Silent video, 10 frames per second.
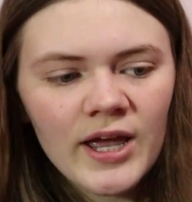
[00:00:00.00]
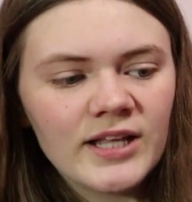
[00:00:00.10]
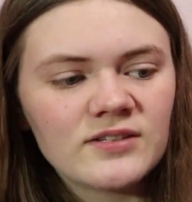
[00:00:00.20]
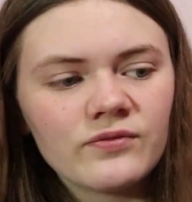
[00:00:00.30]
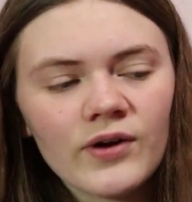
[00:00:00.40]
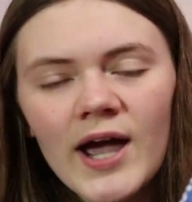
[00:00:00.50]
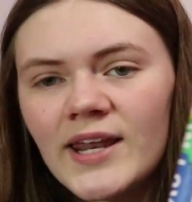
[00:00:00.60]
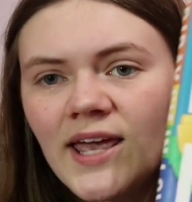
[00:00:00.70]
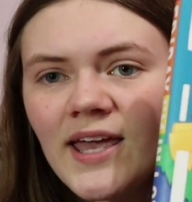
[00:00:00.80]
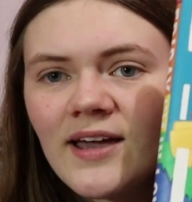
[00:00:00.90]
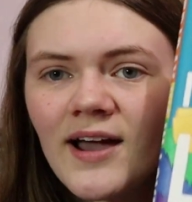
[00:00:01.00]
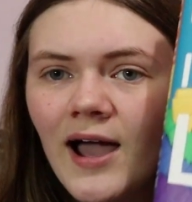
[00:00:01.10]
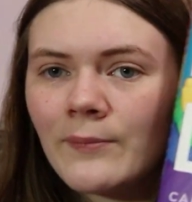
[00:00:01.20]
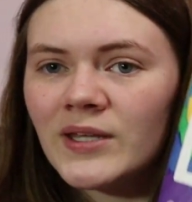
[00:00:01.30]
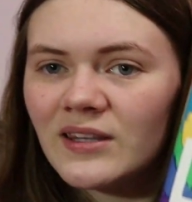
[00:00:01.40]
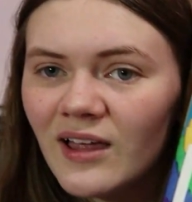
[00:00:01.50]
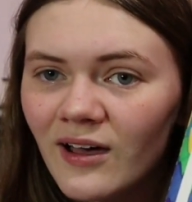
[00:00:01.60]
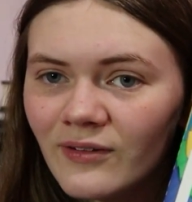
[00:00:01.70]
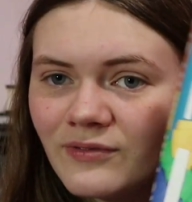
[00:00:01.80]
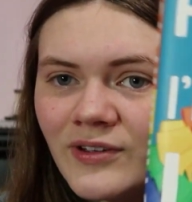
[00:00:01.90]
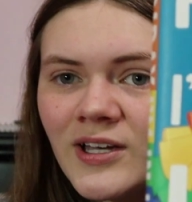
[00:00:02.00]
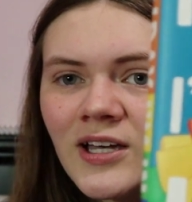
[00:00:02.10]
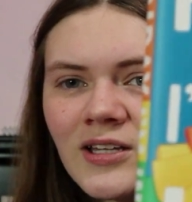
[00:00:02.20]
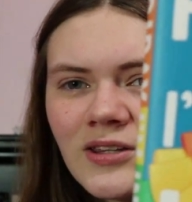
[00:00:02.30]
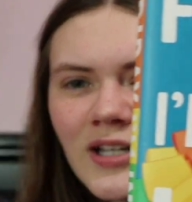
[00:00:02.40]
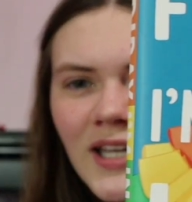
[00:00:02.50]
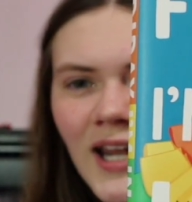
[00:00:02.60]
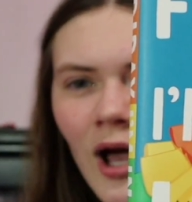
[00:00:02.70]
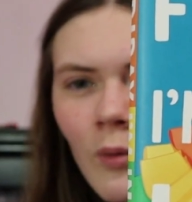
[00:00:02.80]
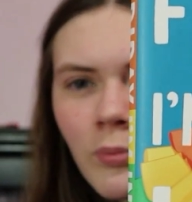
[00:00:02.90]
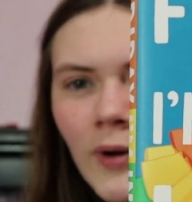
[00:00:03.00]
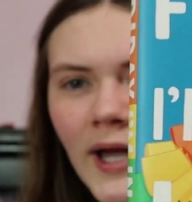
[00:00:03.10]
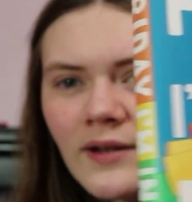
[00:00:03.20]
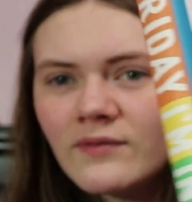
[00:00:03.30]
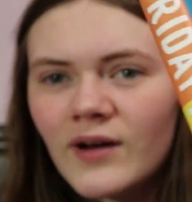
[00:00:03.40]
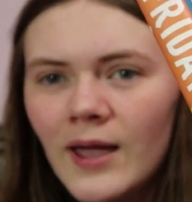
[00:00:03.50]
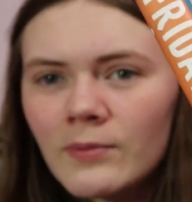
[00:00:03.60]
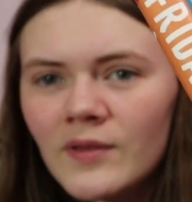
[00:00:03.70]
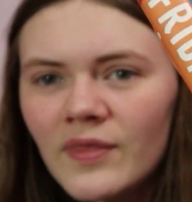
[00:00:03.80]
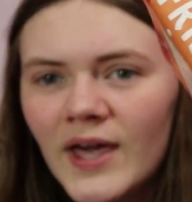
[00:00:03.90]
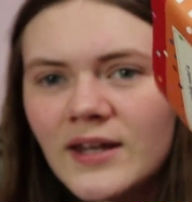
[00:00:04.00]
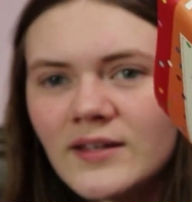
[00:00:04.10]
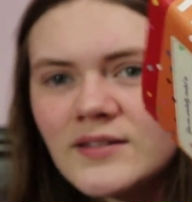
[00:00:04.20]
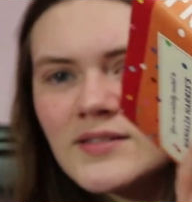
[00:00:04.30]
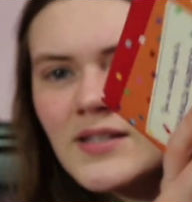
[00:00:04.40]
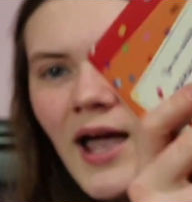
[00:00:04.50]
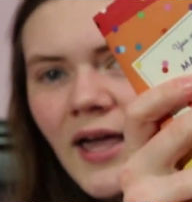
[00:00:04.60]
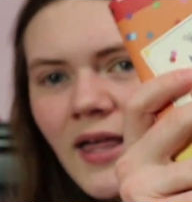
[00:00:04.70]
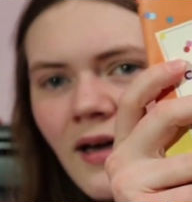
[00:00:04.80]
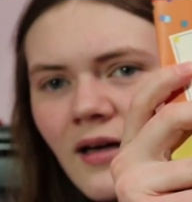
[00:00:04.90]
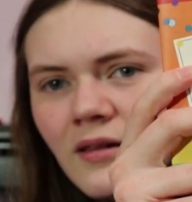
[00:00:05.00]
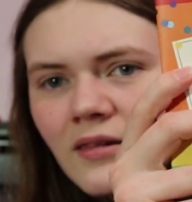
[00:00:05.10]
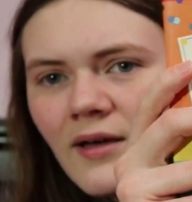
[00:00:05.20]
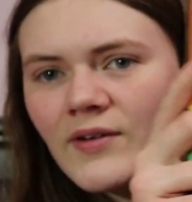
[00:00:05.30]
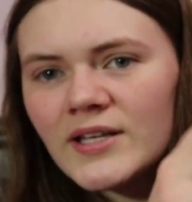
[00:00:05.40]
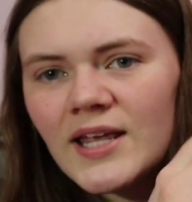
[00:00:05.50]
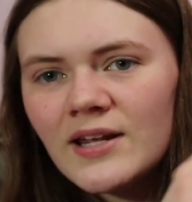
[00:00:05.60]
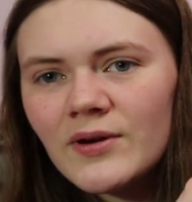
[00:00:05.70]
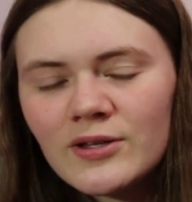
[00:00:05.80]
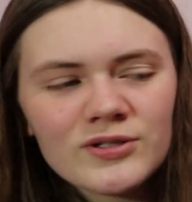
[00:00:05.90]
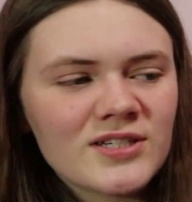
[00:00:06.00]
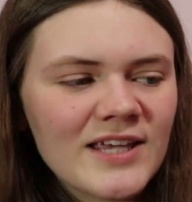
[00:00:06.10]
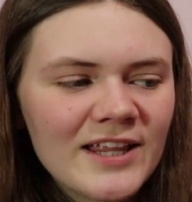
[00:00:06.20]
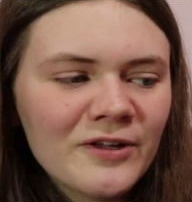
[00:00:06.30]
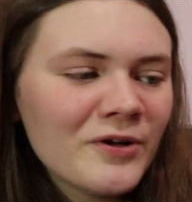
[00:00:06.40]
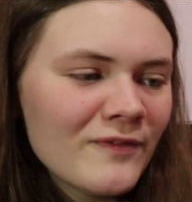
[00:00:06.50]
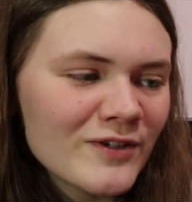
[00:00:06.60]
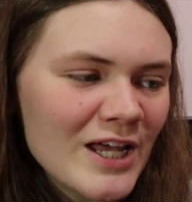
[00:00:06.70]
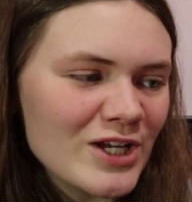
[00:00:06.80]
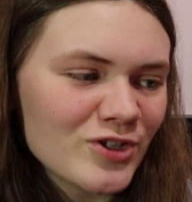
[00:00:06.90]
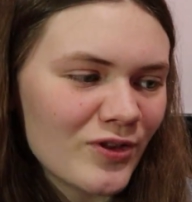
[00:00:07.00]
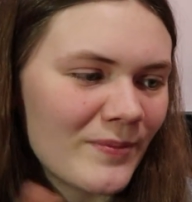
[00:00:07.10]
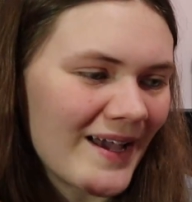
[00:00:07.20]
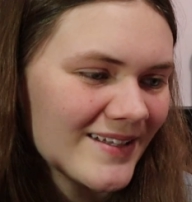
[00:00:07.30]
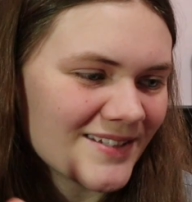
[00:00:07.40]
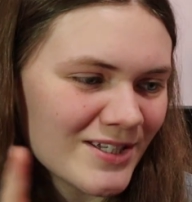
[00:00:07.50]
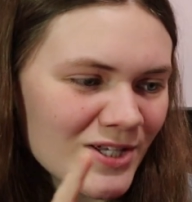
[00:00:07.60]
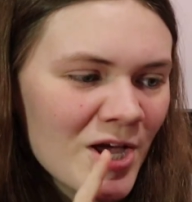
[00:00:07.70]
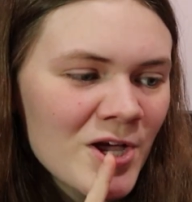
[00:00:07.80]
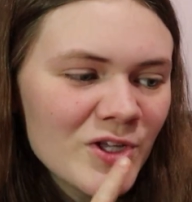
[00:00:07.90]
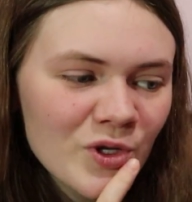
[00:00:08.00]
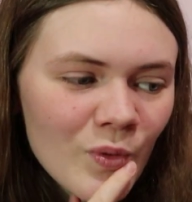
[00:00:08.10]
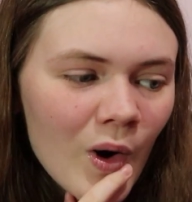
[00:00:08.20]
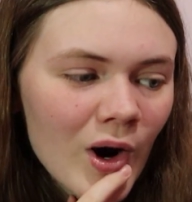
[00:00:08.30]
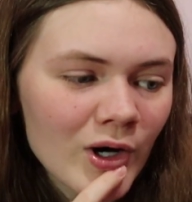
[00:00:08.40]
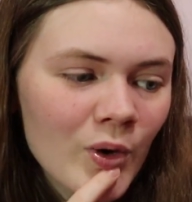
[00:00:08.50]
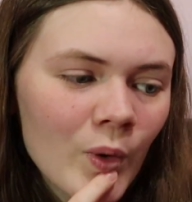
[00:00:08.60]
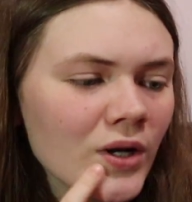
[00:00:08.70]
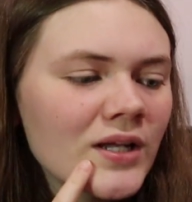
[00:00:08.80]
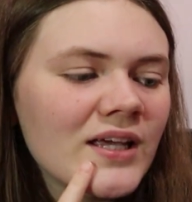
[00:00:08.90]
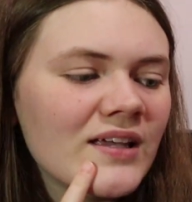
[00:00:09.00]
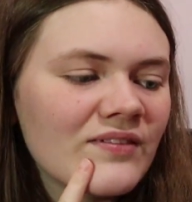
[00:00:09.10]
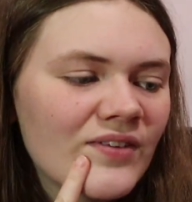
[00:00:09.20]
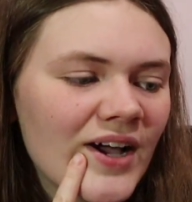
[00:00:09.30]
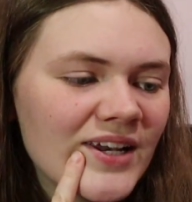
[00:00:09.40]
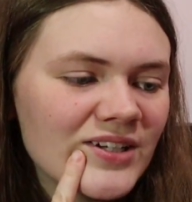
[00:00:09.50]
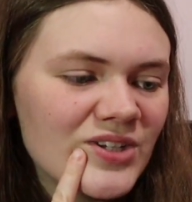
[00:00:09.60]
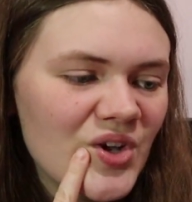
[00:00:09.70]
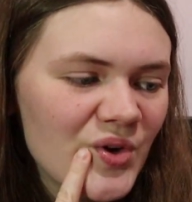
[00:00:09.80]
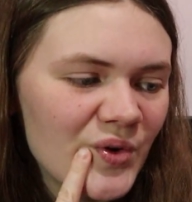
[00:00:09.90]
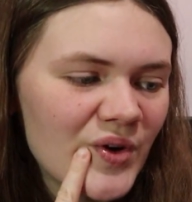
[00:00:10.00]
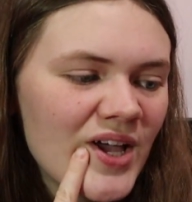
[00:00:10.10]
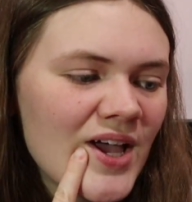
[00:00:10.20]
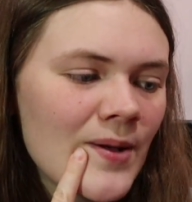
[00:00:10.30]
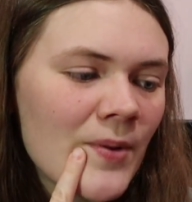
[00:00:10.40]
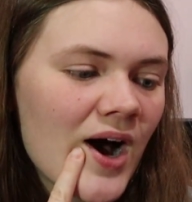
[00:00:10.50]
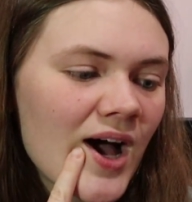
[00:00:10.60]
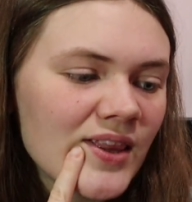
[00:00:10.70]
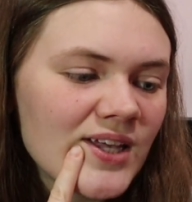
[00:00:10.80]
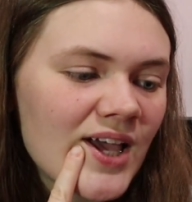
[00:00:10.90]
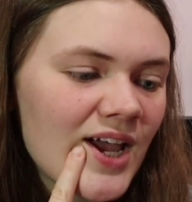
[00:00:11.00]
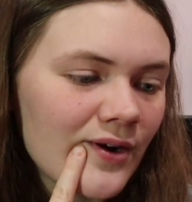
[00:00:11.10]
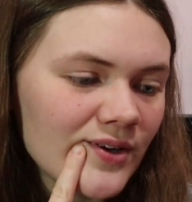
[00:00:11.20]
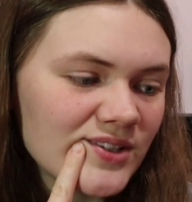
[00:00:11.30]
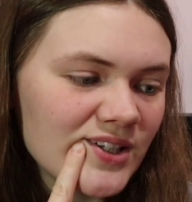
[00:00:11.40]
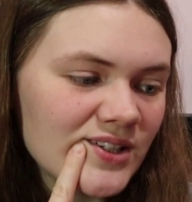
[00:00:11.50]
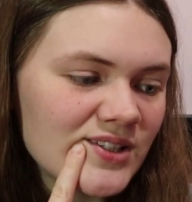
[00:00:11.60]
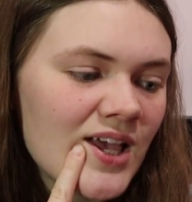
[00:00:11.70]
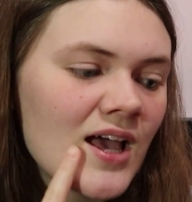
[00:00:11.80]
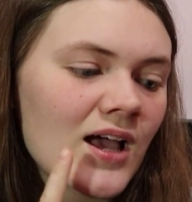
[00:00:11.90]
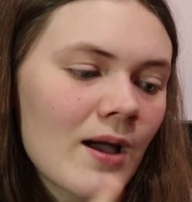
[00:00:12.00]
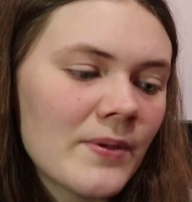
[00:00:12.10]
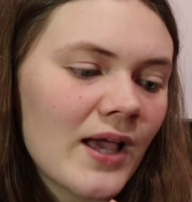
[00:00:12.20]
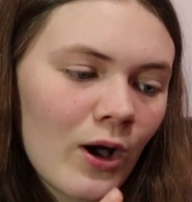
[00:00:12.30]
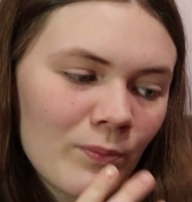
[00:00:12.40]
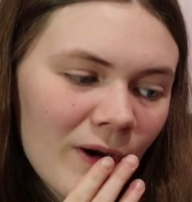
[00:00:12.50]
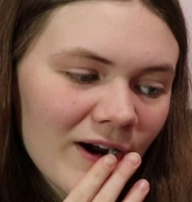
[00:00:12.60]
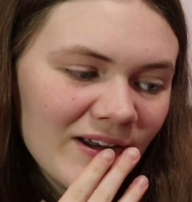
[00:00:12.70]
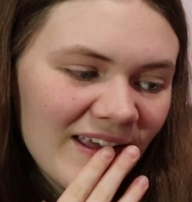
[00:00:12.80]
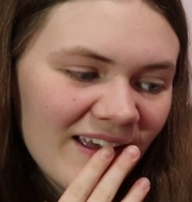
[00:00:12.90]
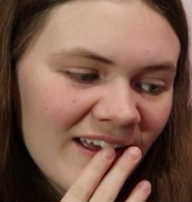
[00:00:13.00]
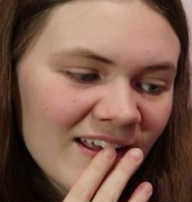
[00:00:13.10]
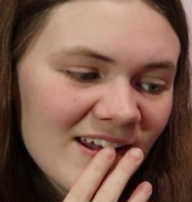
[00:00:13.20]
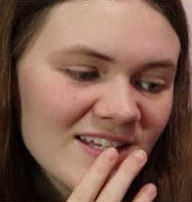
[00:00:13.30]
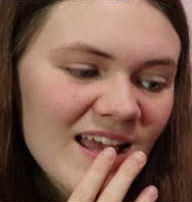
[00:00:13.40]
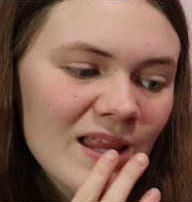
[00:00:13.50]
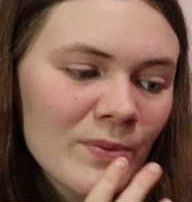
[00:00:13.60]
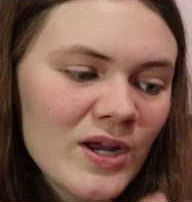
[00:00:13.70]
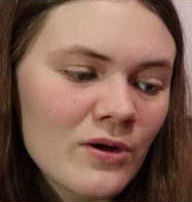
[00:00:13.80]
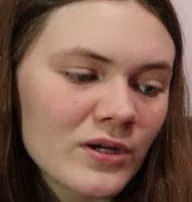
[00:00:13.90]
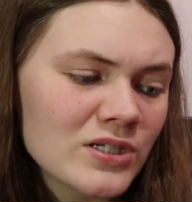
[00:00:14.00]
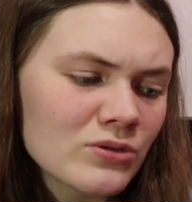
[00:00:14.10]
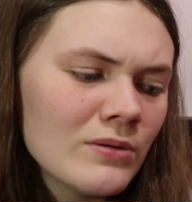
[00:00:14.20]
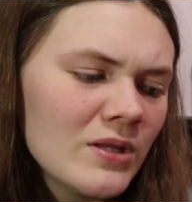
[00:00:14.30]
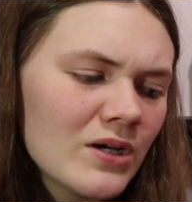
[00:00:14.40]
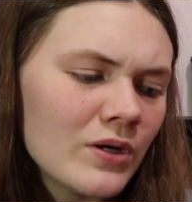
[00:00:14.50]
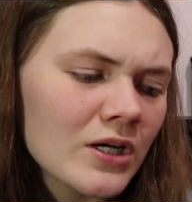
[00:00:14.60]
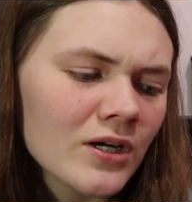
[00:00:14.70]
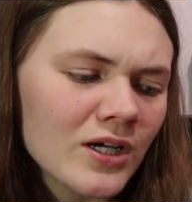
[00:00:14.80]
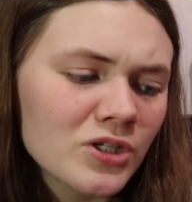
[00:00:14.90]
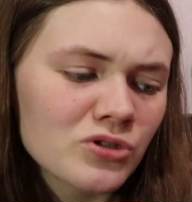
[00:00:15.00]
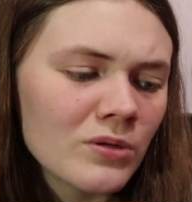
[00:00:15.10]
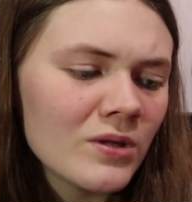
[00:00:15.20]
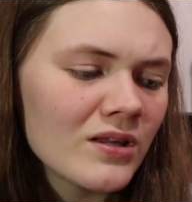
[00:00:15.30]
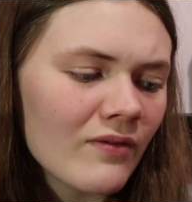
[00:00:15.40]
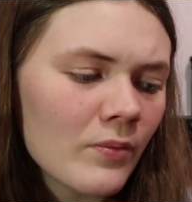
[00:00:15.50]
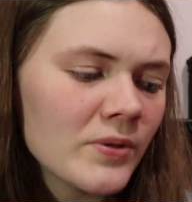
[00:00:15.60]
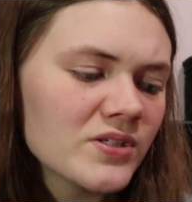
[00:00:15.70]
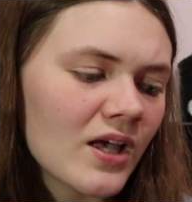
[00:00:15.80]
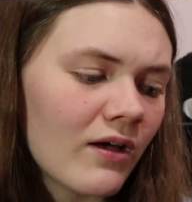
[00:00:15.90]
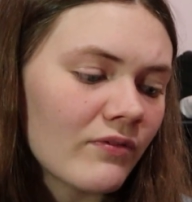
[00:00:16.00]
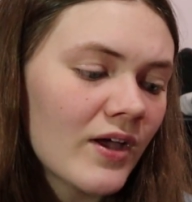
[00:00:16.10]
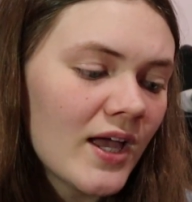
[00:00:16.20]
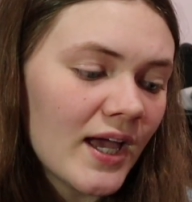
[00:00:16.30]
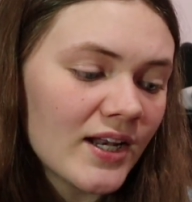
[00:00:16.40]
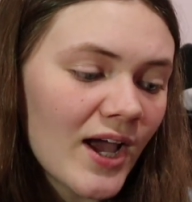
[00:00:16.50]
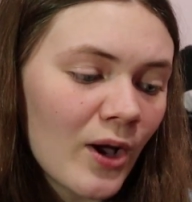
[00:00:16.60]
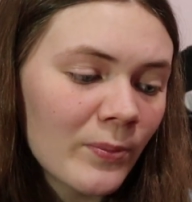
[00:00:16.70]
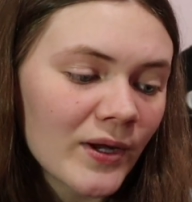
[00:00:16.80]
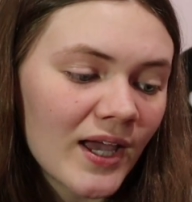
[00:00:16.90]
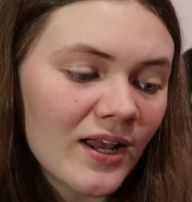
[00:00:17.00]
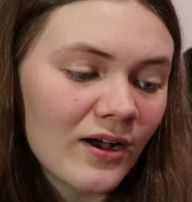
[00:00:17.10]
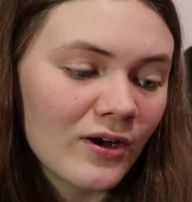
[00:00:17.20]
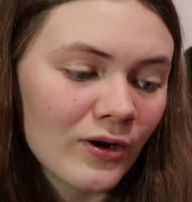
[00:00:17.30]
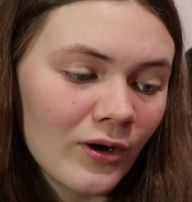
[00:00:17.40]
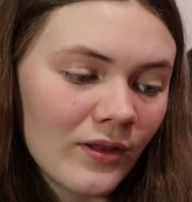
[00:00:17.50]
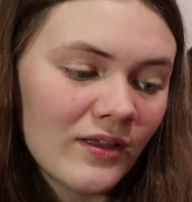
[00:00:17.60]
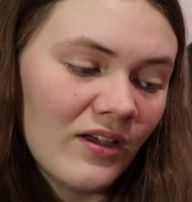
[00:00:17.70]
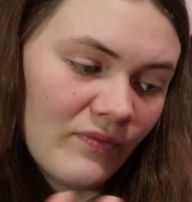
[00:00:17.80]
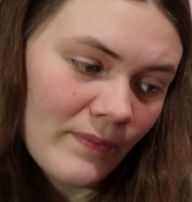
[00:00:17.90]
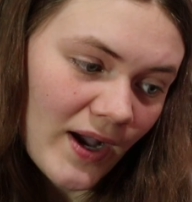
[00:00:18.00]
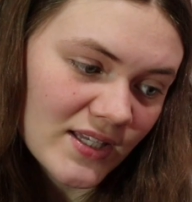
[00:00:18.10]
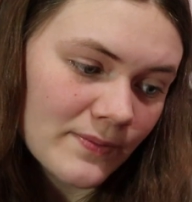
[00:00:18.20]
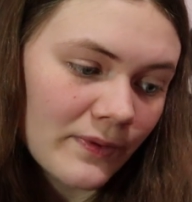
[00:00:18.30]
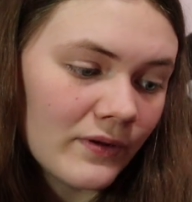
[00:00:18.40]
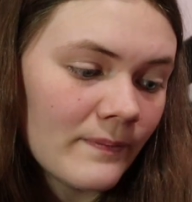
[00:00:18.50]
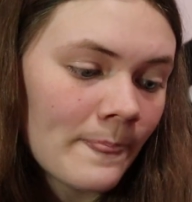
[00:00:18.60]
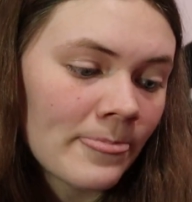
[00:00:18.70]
It's Friday, I'm in Love. Look at how bright and vibrant that is. I love it. Anyway, there's this like little invitation on the back. It says, "You are cordially invited to Mahalia Harris's coming out party to celebrate her extremely queer, extremely lovable self and help her get a girl, if possible.